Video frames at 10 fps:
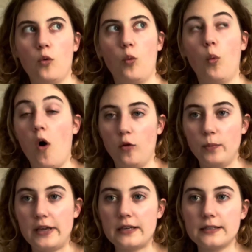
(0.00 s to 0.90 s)
wall
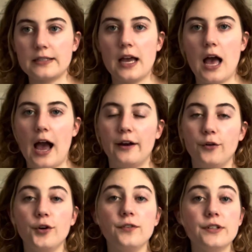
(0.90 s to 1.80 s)
piece. I
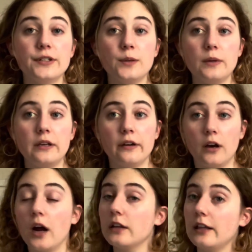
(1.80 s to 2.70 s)
don't know if it's going to be a
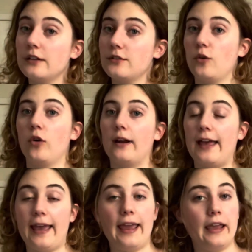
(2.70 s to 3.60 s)
garland or a
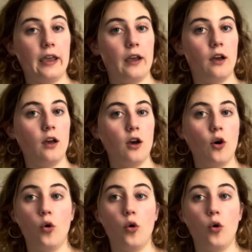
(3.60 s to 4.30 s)
hanging